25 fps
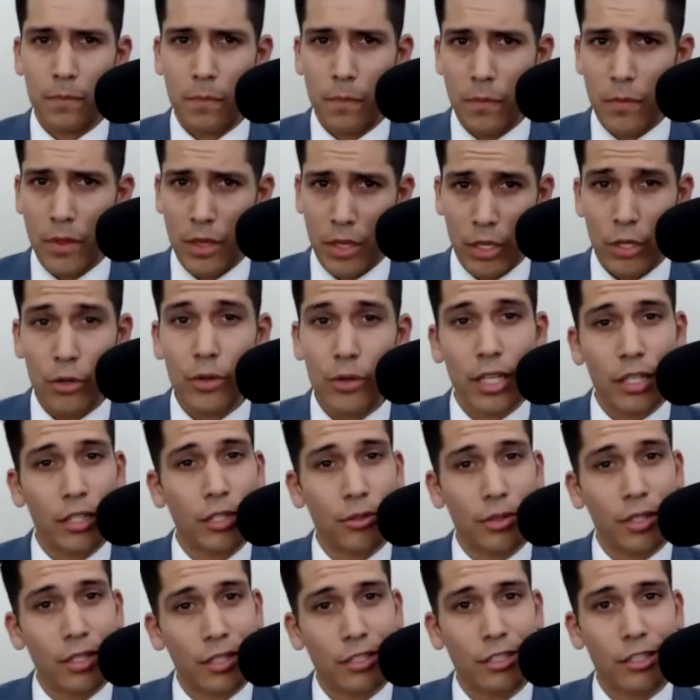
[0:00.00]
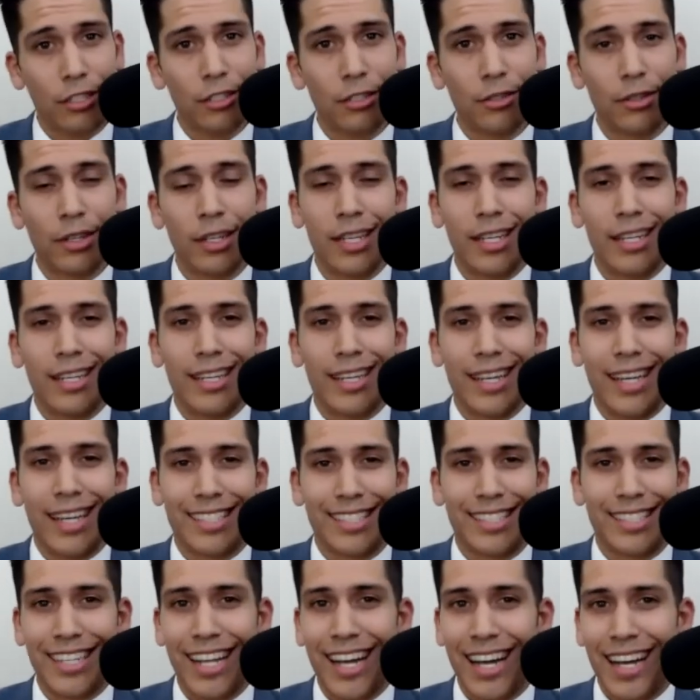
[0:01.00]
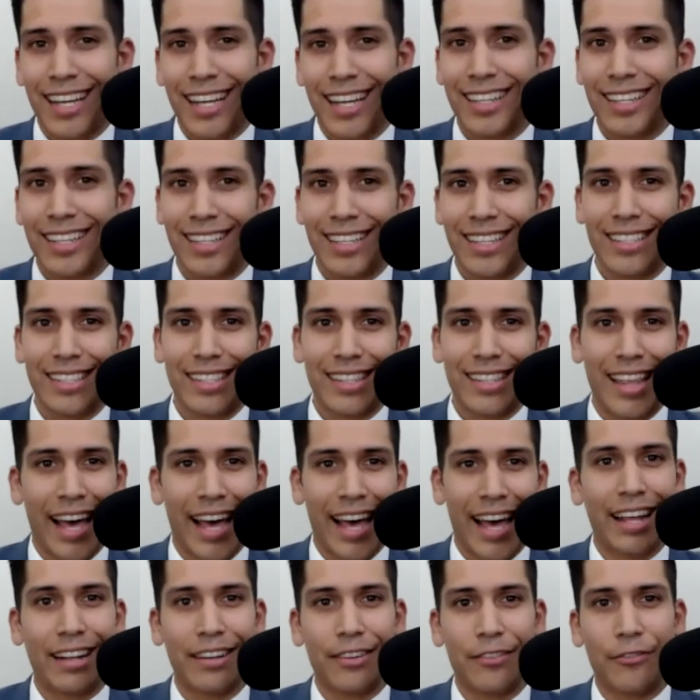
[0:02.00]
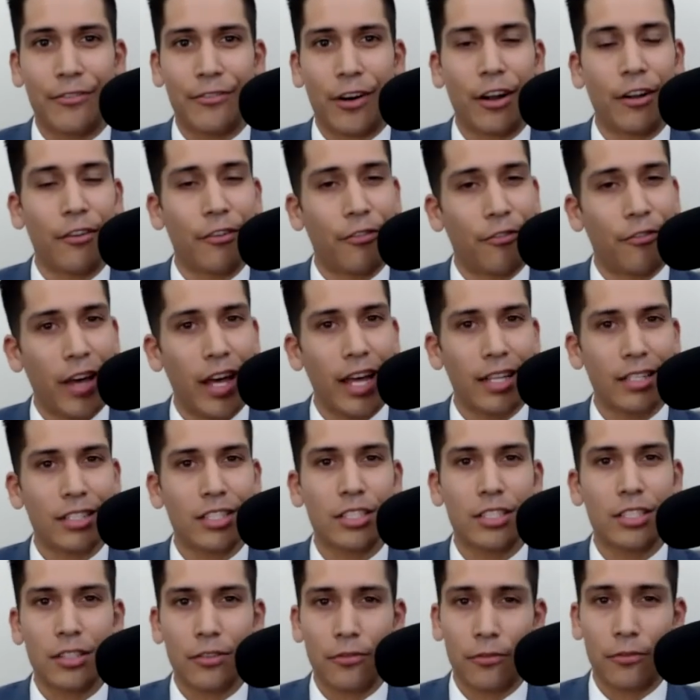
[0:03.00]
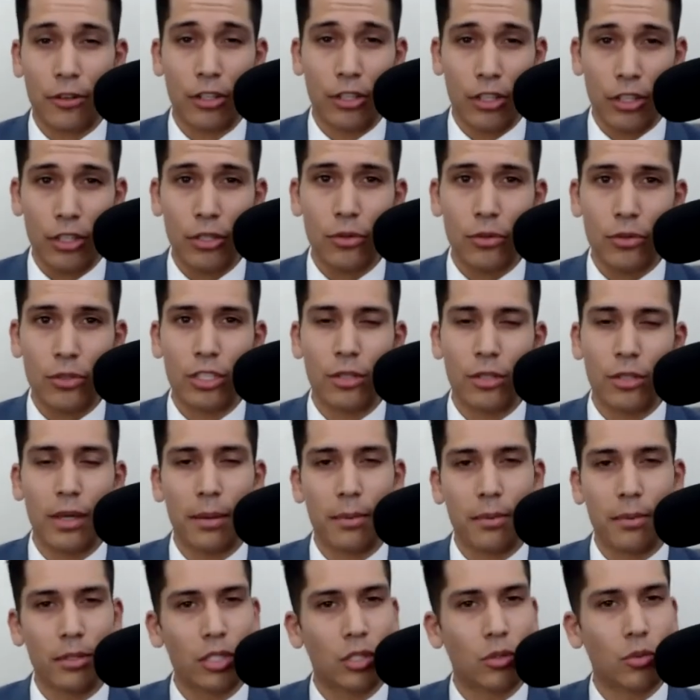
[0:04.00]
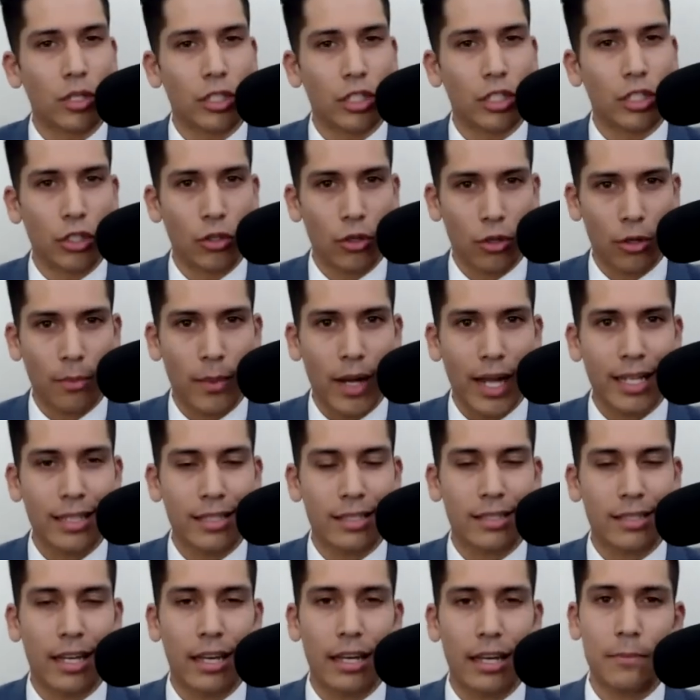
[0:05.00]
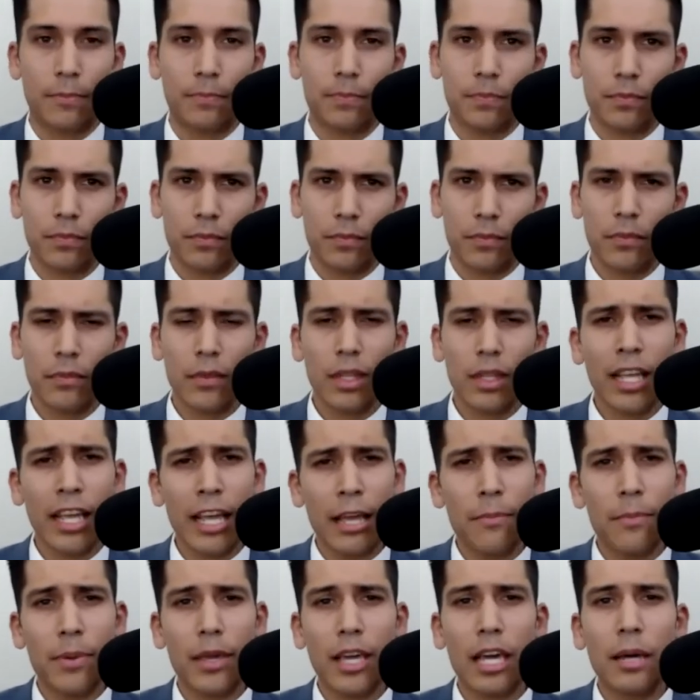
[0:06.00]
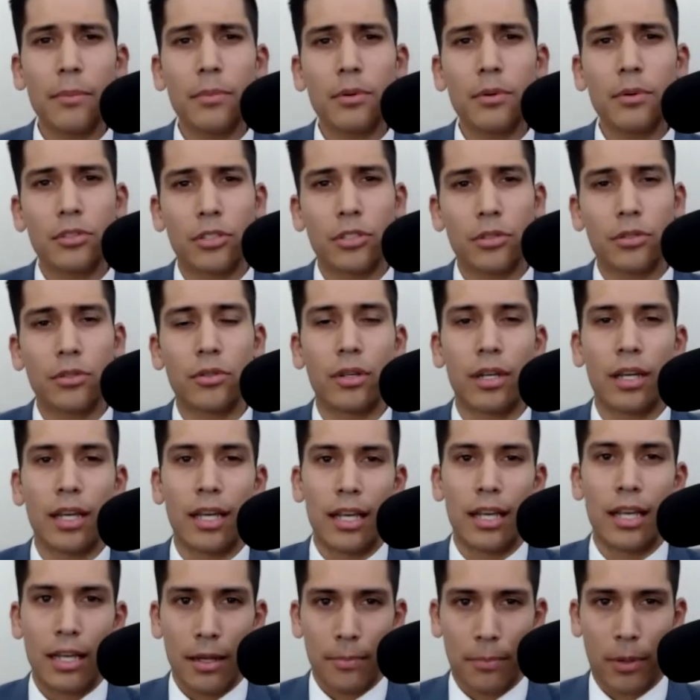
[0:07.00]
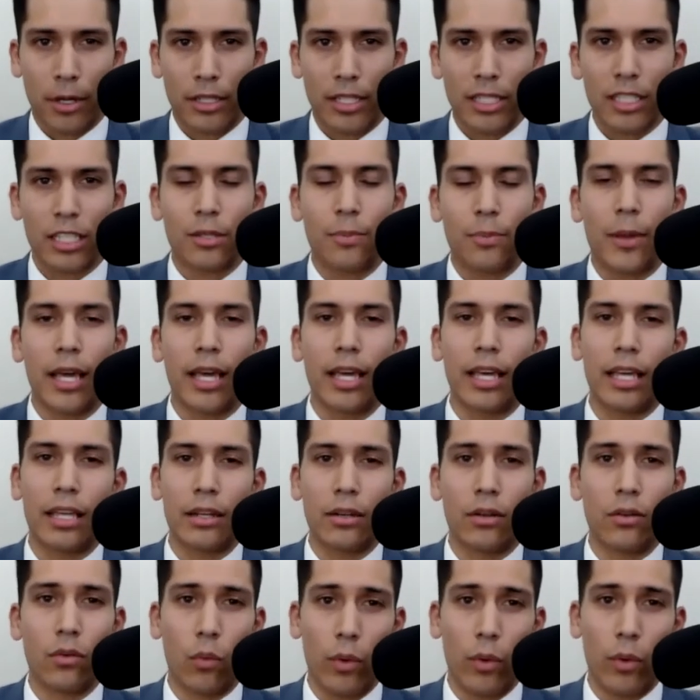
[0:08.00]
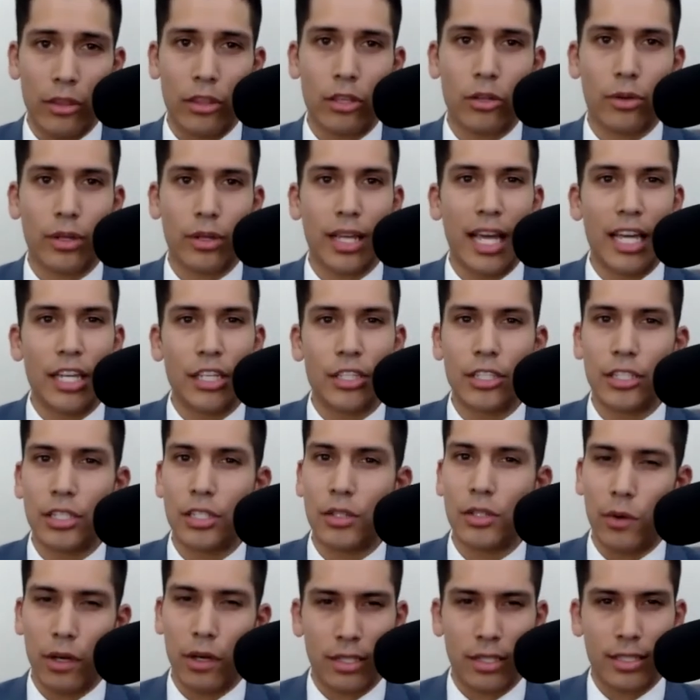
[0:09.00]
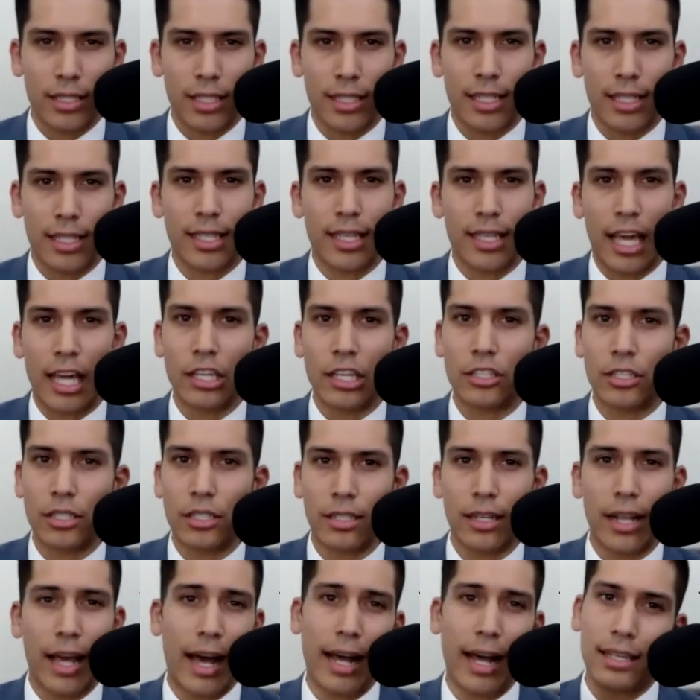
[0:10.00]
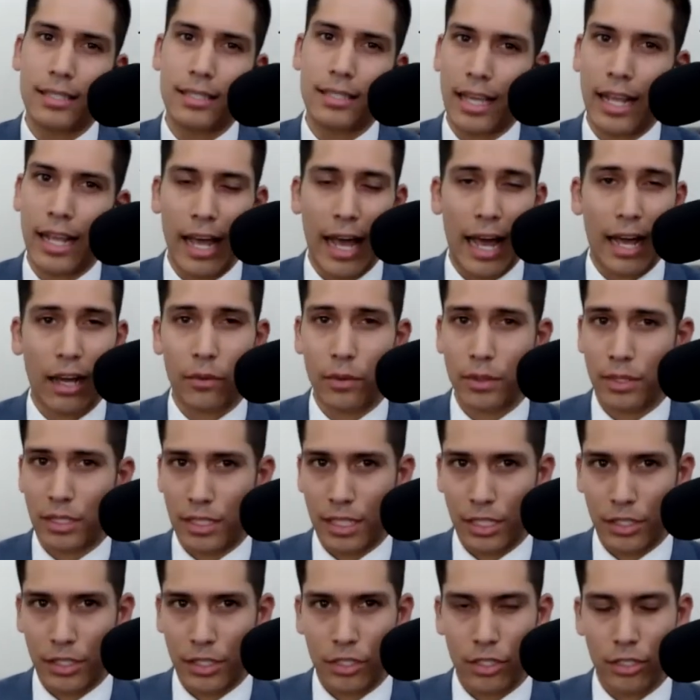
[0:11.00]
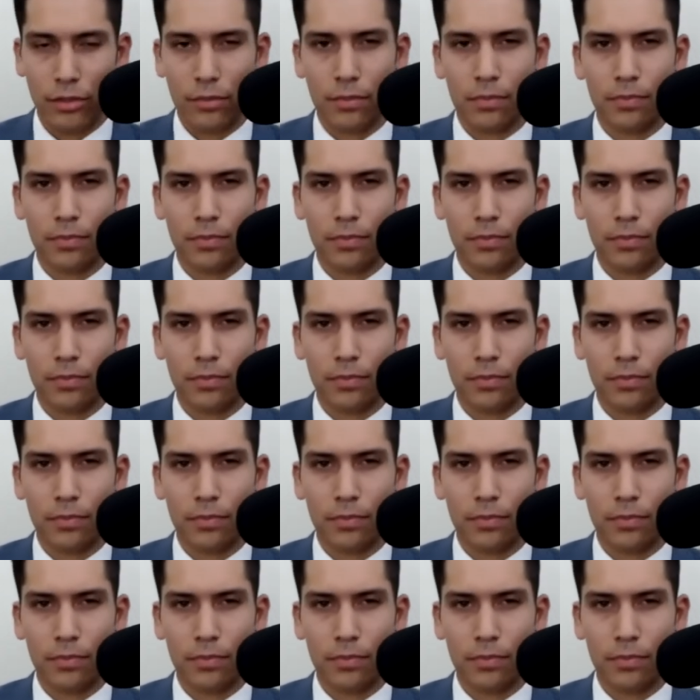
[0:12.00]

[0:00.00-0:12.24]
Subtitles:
you can do this too. It's not that far-fetched for you to be able to switch your mindset and be able to participate in wealth creation, wealth syndication, asset acquisition,